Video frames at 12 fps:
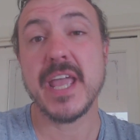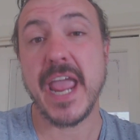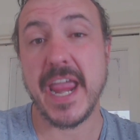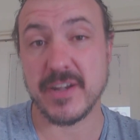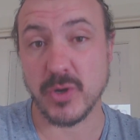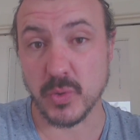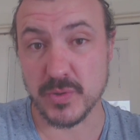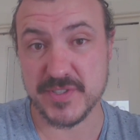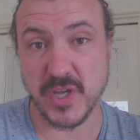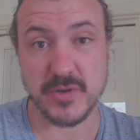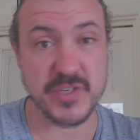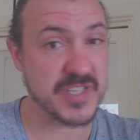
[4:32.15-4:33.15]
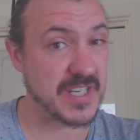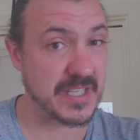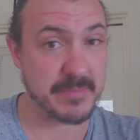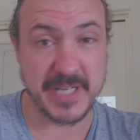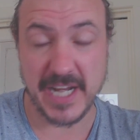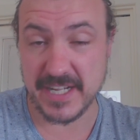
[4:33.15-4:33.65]
and also just
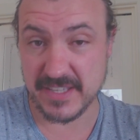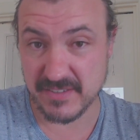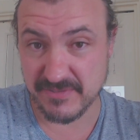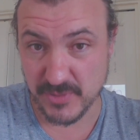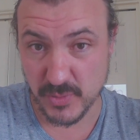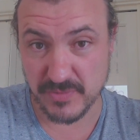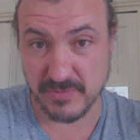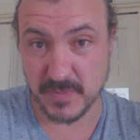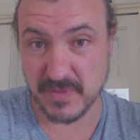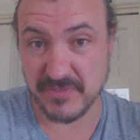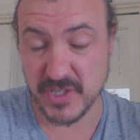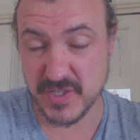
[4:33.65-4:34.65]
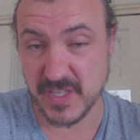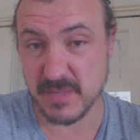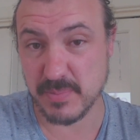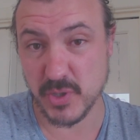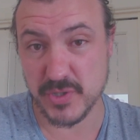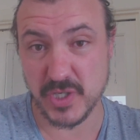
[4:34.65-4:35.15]
eliminating the food from the fish that you're
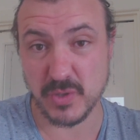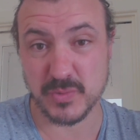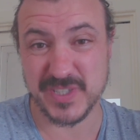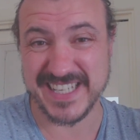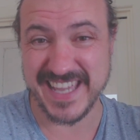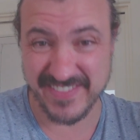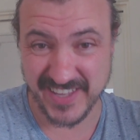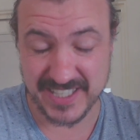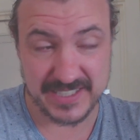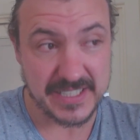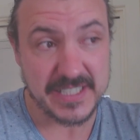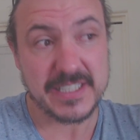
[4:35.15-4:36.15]
purging altogether,